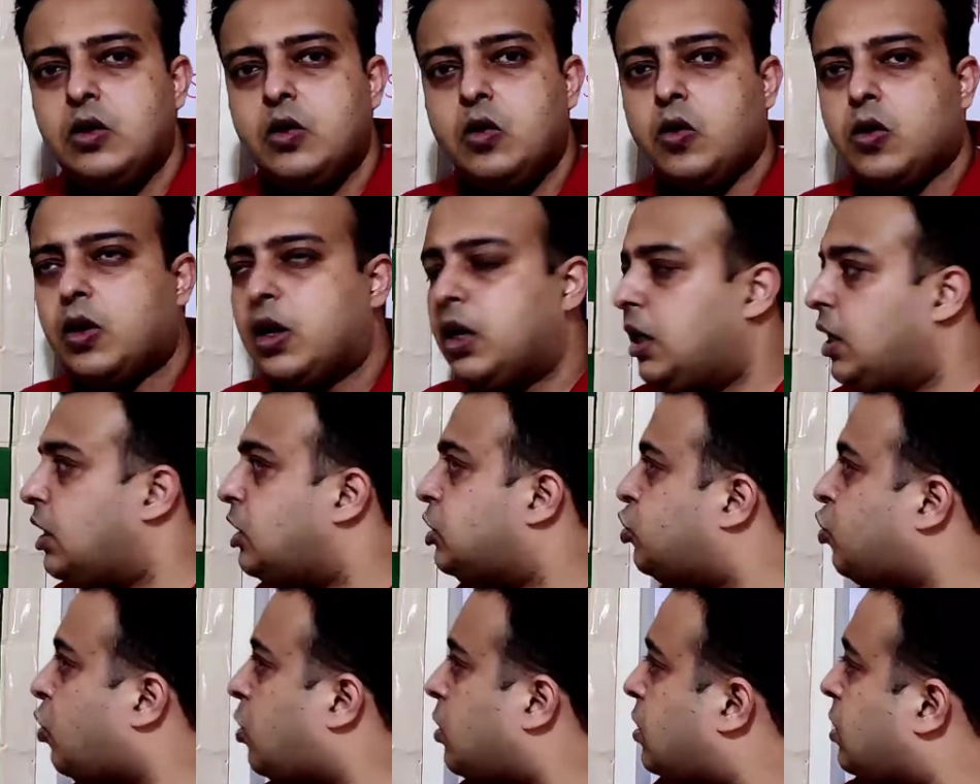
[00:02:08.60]
Okay,
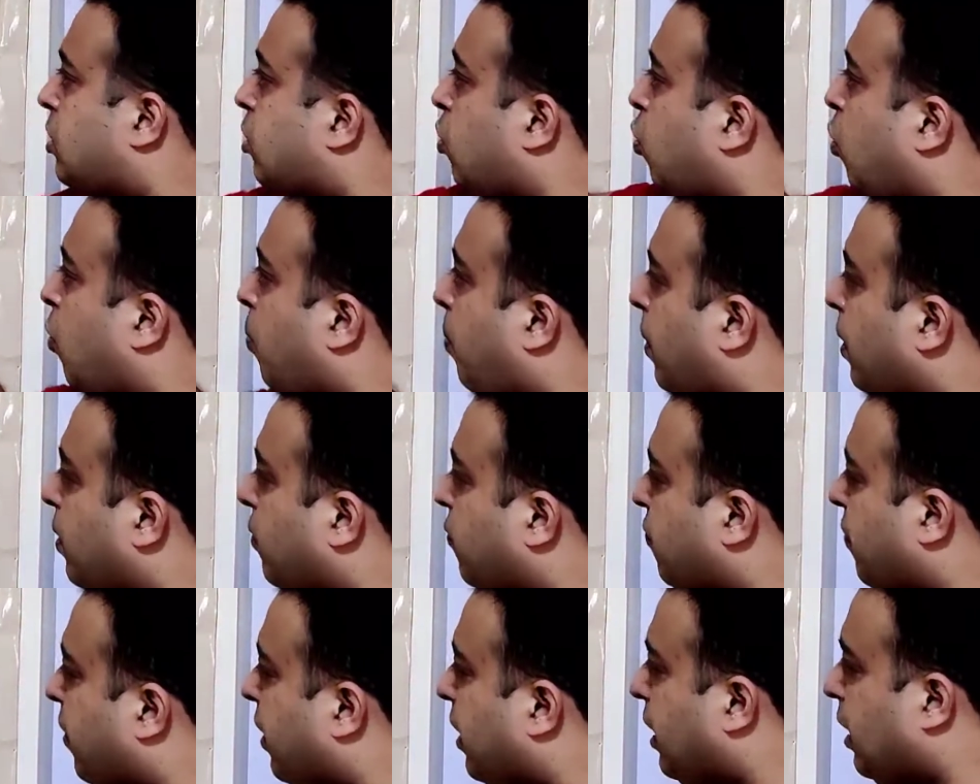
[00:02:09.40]
it's on the
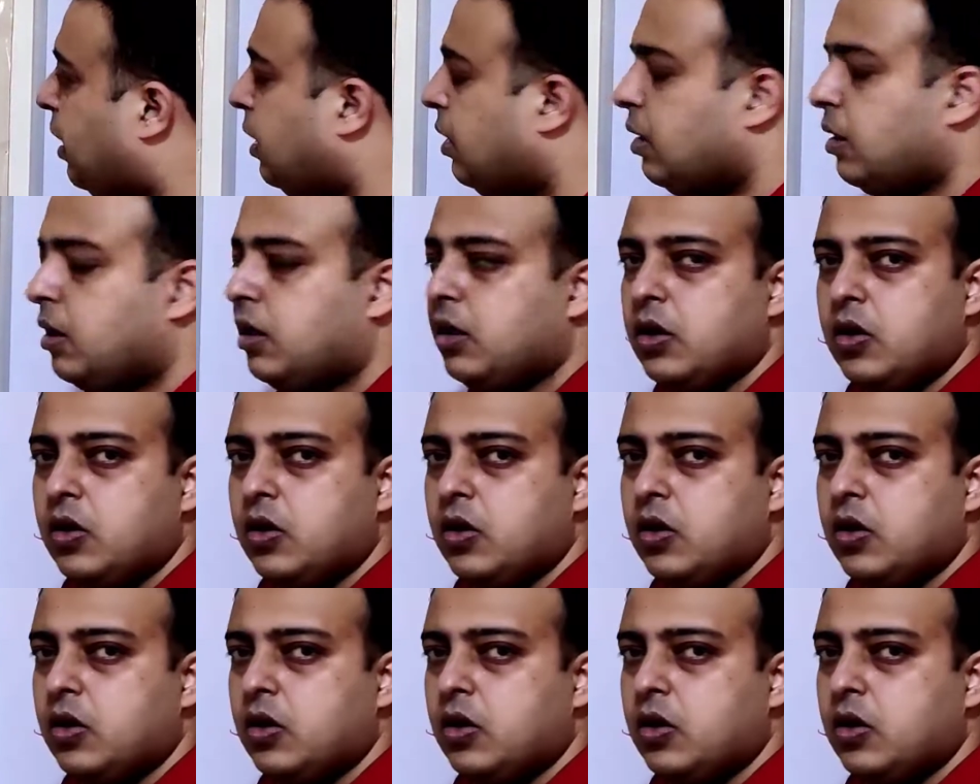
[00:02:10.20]
open file.